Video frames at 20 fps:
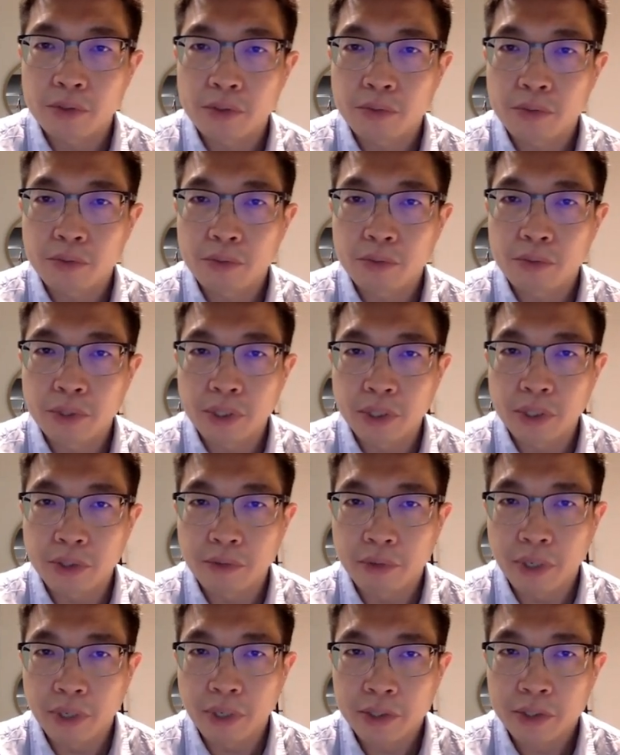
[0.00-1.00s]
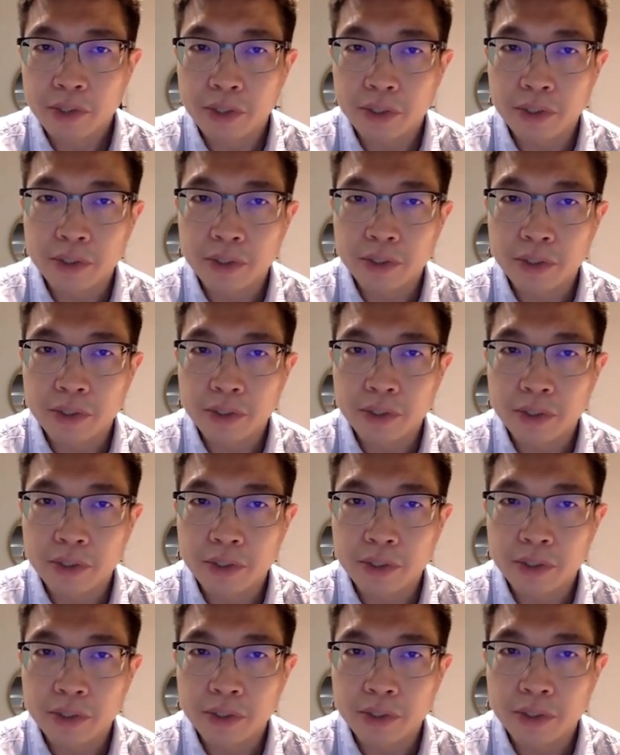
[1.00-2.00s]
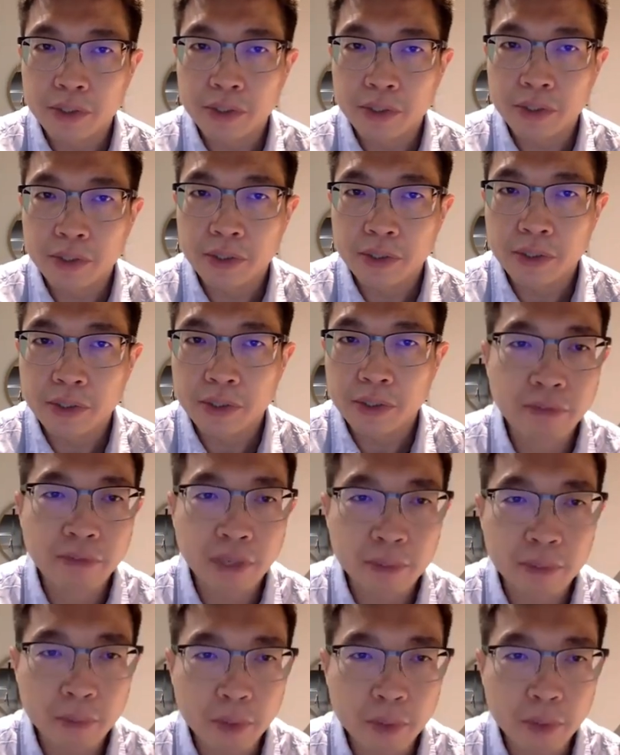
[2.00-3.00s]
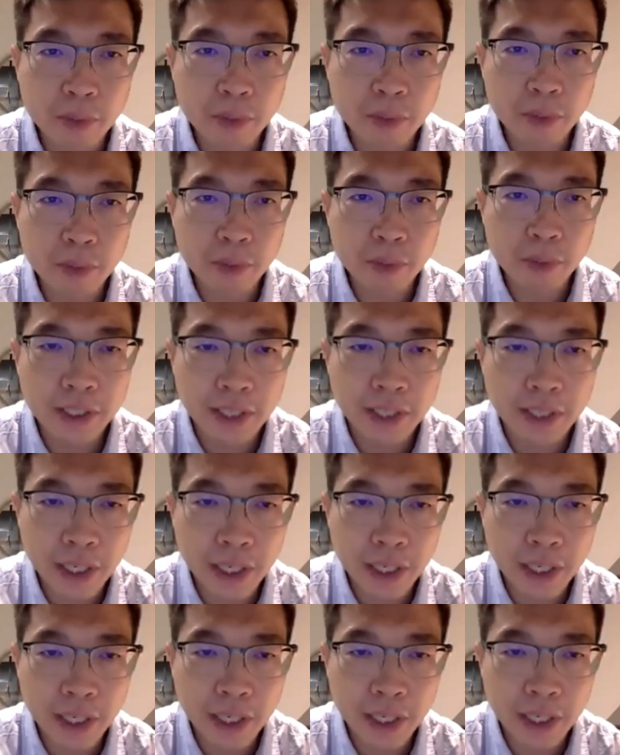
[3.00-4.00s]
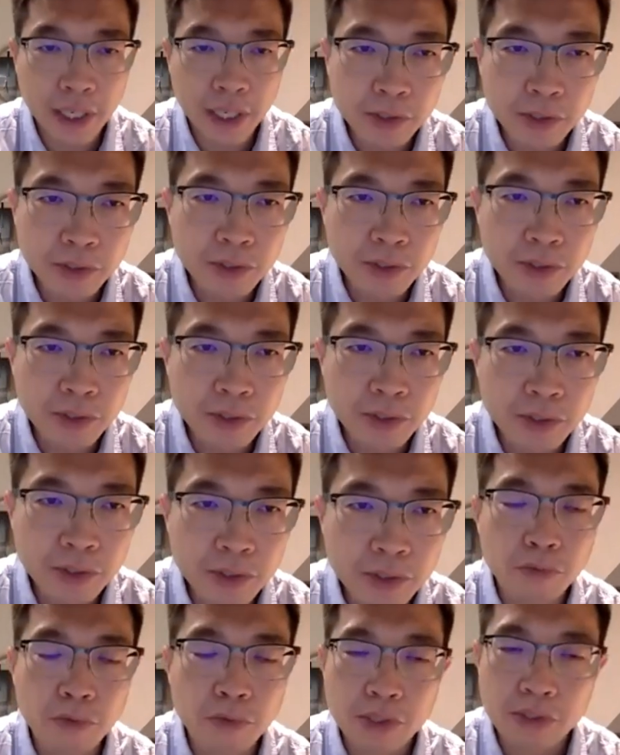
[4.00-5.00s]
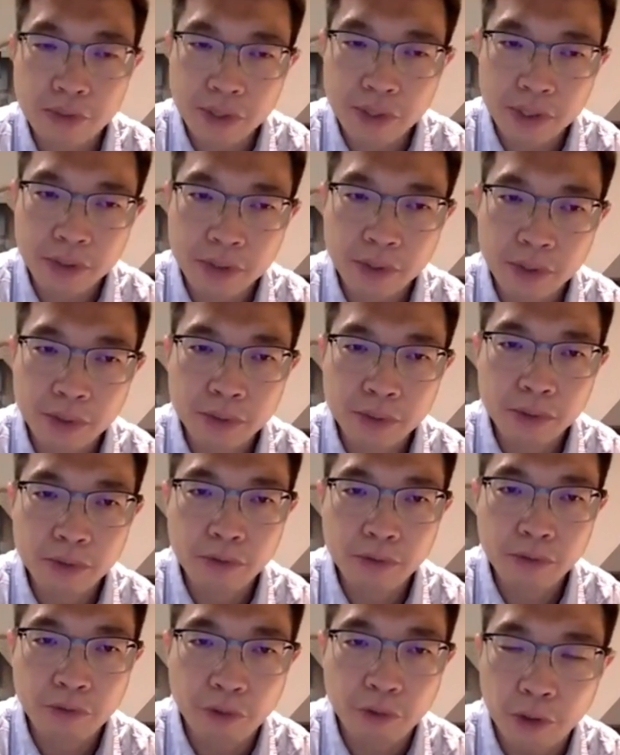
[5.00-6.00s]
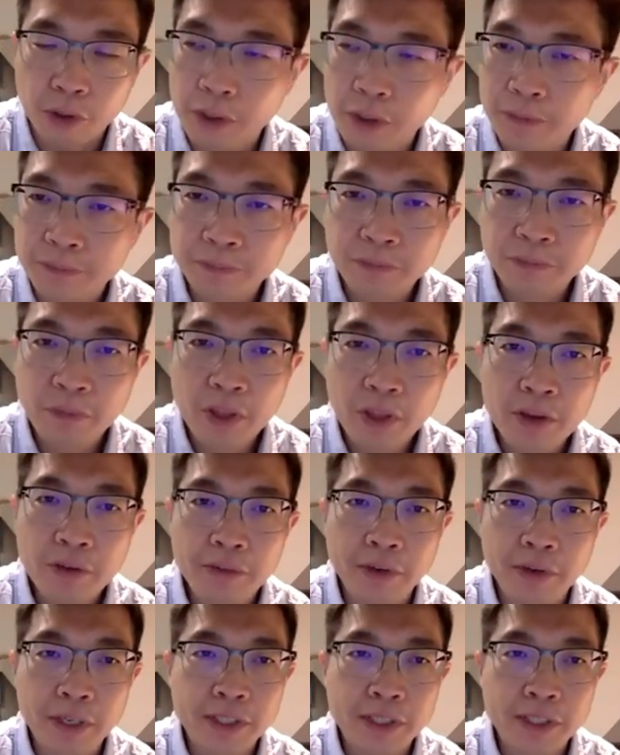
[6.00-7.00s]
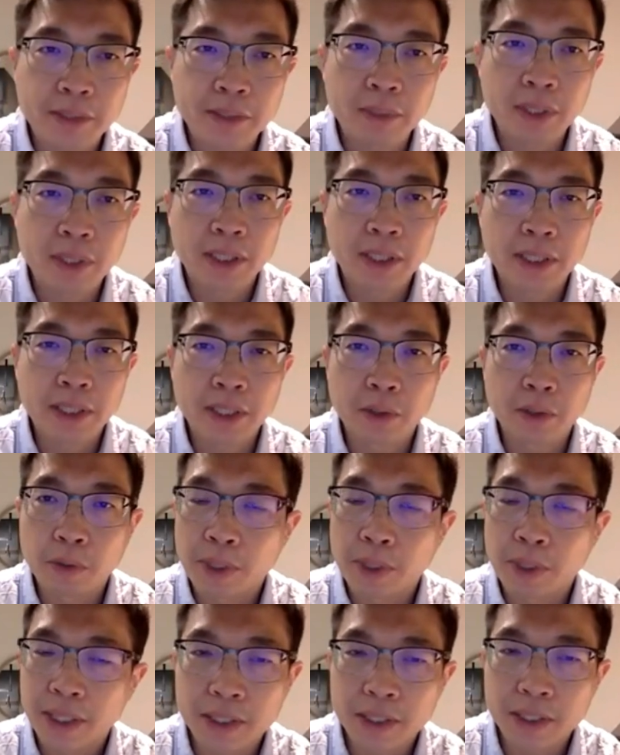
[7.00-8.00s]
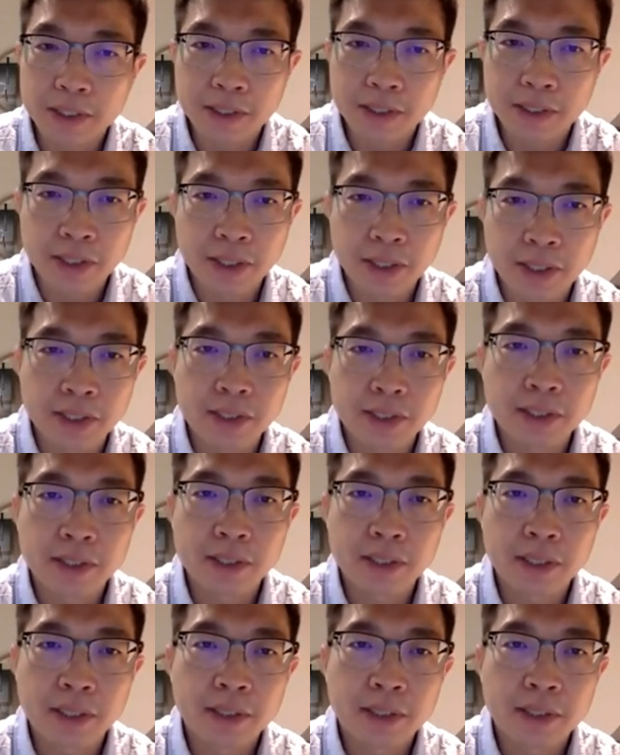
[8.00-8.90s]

We know SCRN system is being used to assess fibrosis in NASH patients. It goes from zero to four, very similar in all other disease.